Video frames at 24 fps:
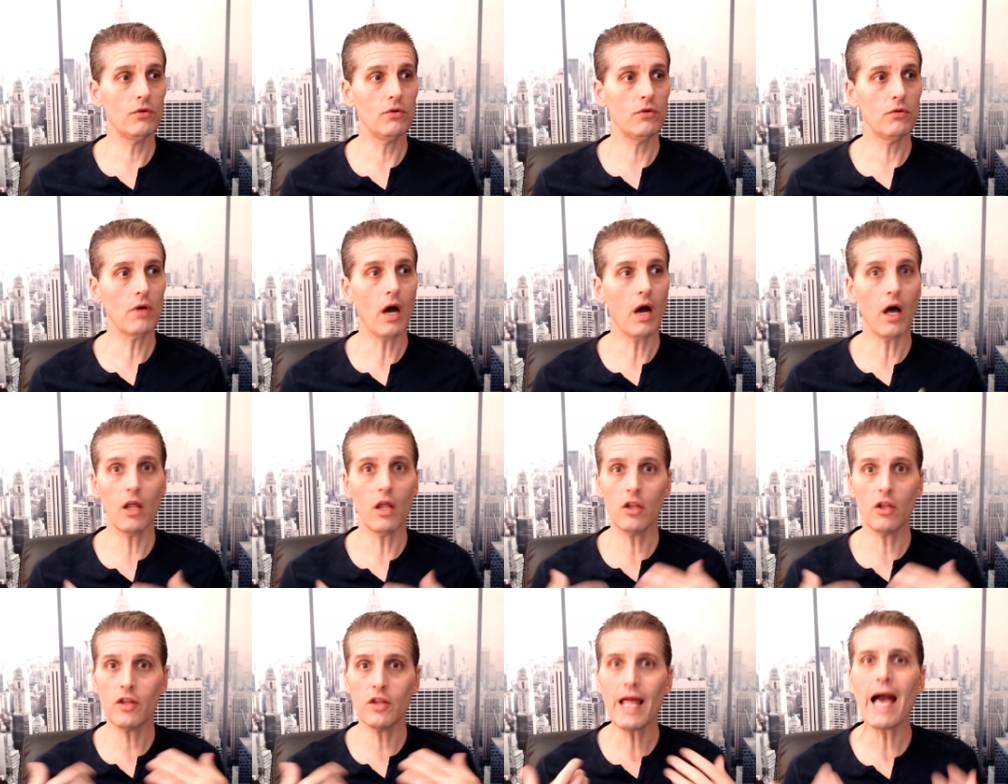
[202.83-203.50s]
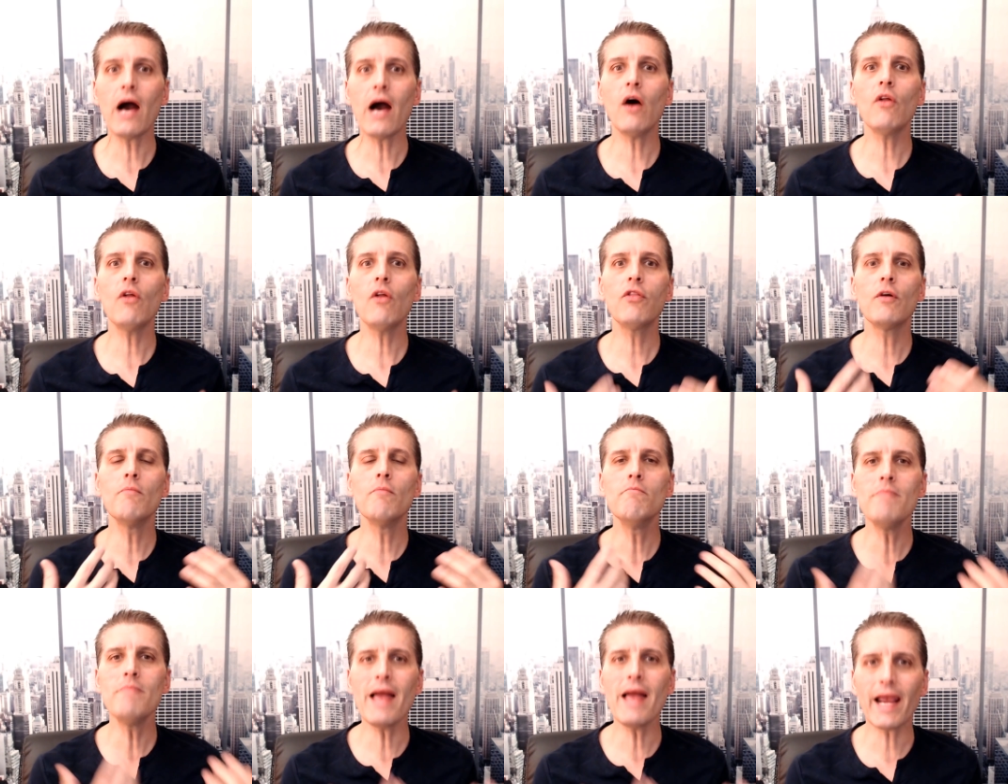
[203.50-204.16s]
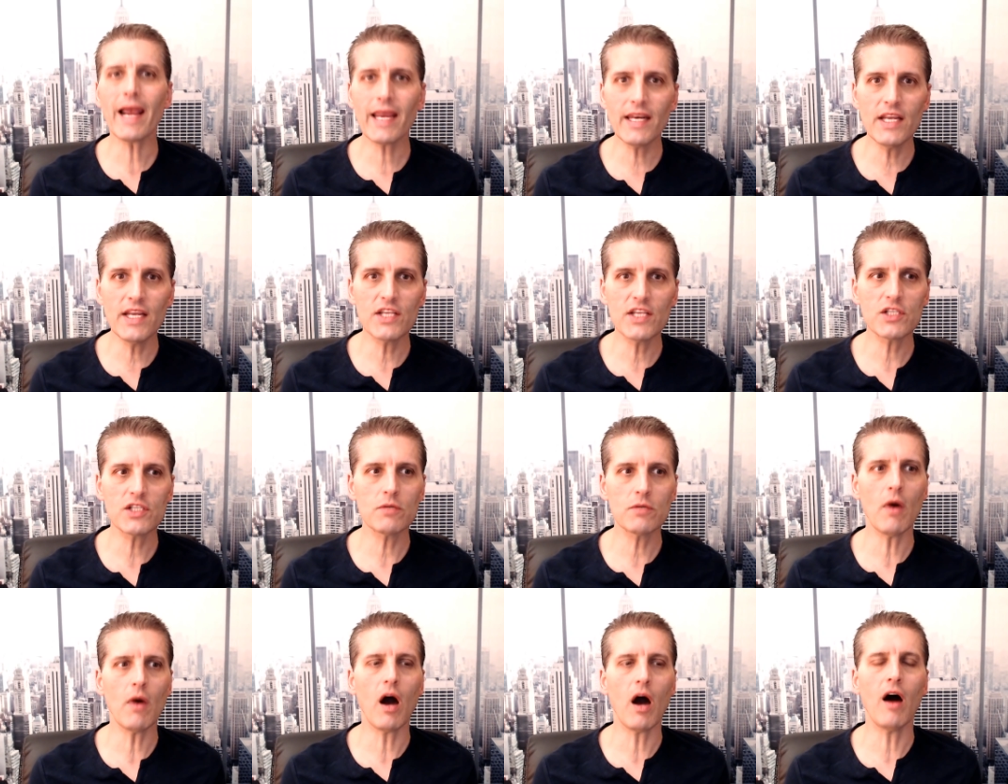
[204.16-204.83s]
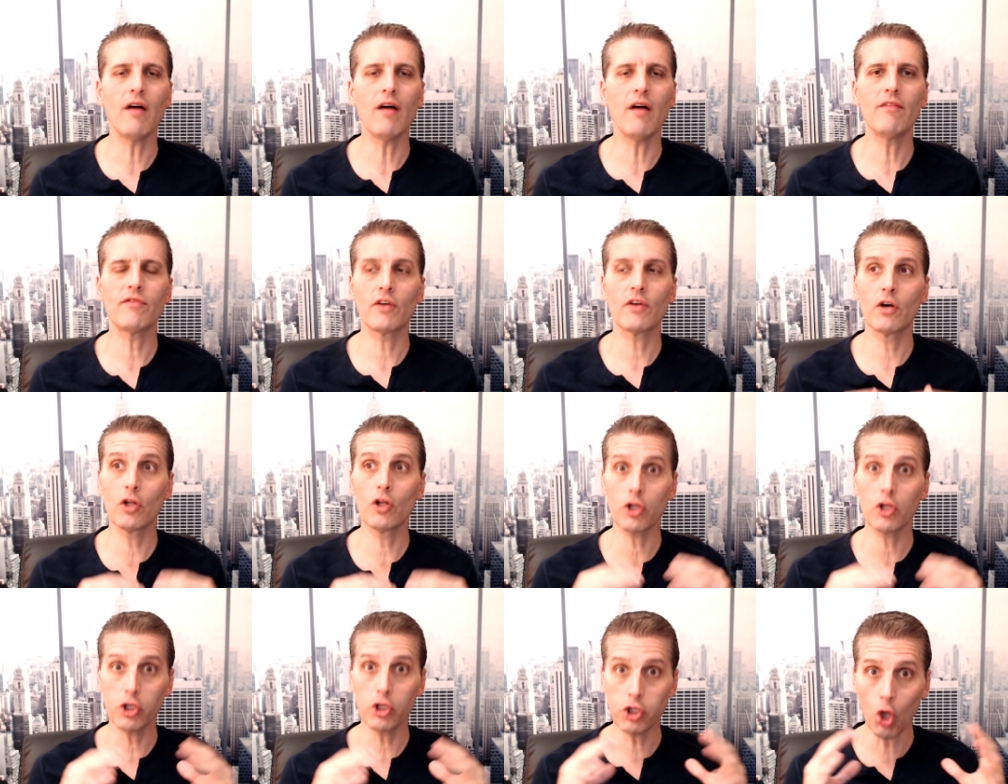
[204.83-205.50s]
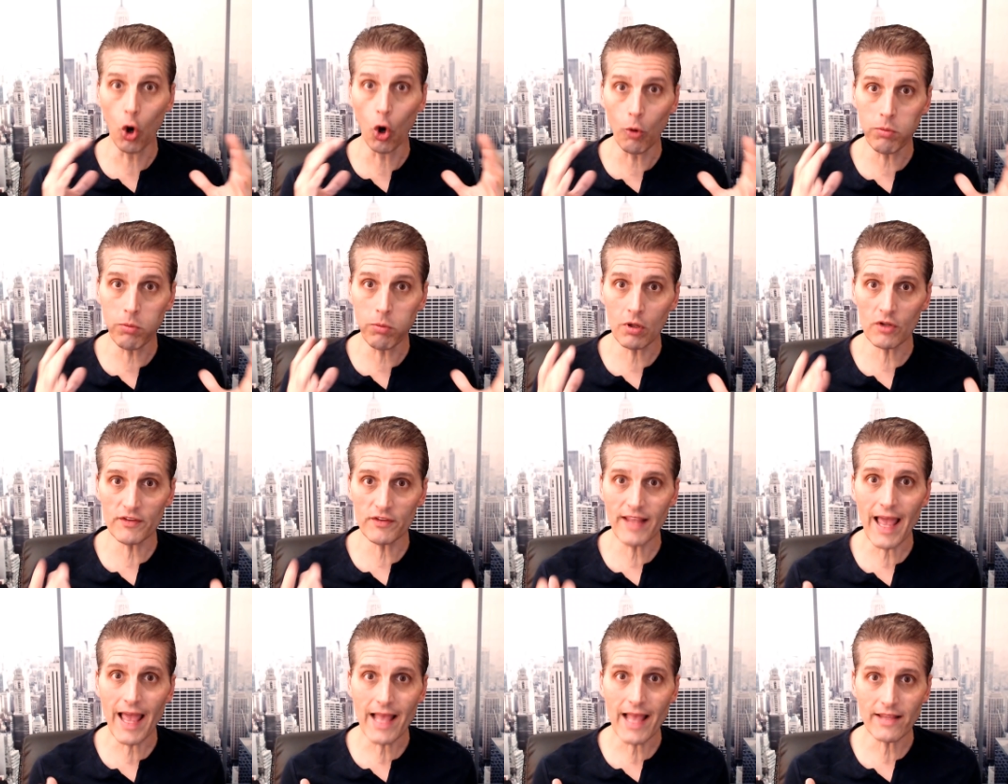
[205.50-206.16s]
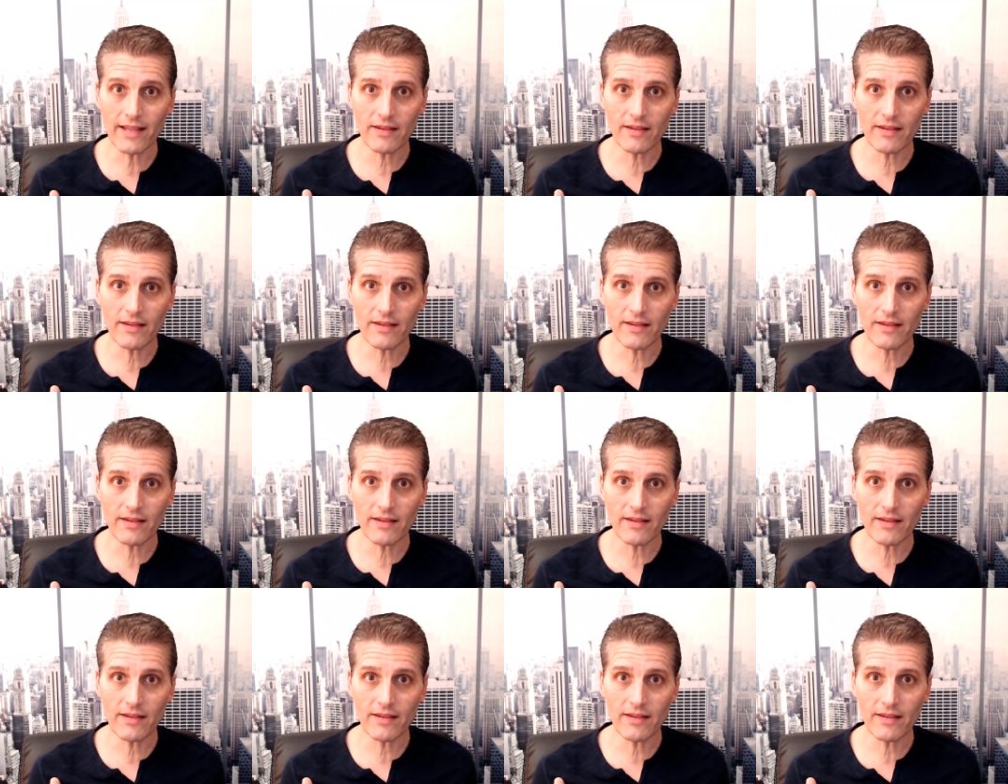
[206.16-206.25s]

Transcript: allow the mechanism of global debt